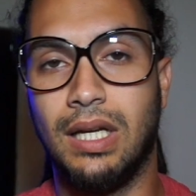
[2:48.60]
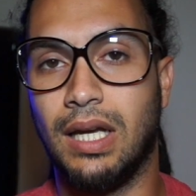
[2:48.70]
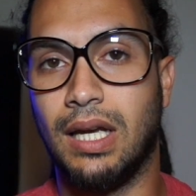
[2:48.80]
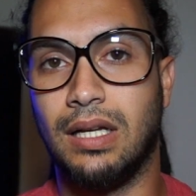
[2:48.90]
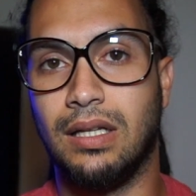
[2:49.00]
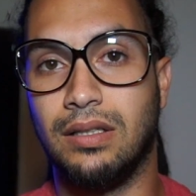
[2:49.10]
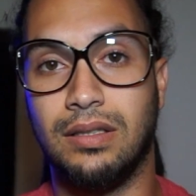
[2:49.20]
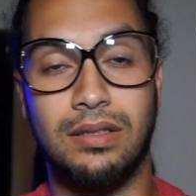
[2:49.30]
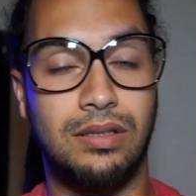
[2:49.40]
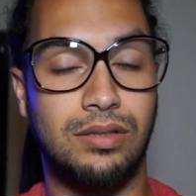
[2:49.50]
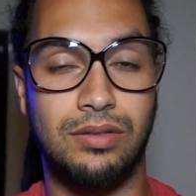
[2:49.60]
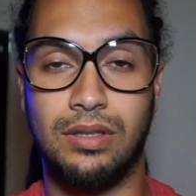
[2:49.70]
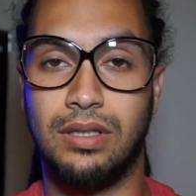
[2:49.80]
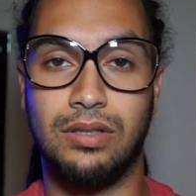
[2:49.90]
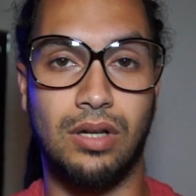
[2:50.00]
and it, it is
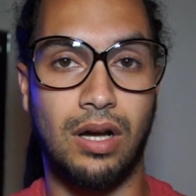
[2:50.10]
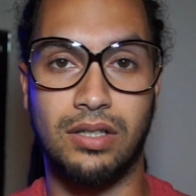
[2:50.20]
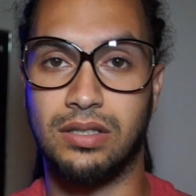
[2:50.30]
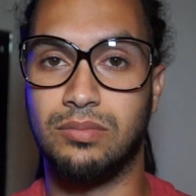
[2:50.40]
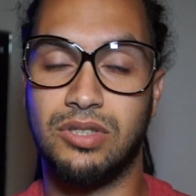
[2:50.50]
it is awesome